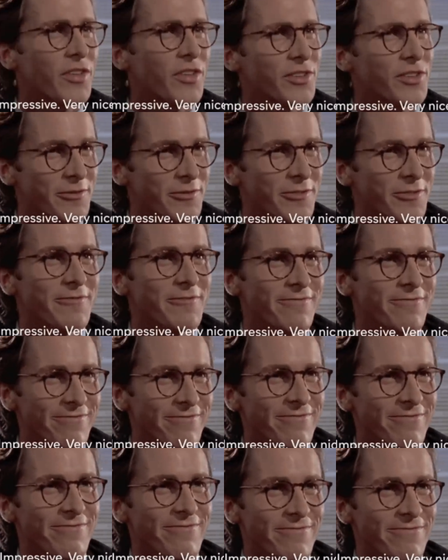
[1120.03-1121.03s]
be one of
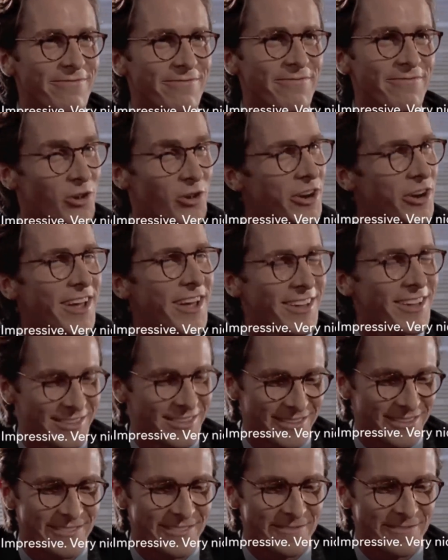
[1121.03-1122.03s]
history's most
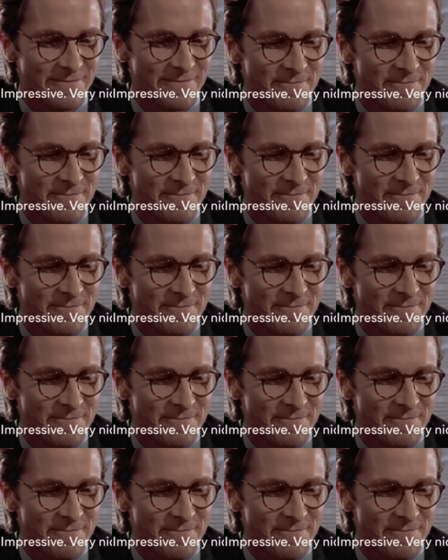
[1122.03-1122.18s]
successful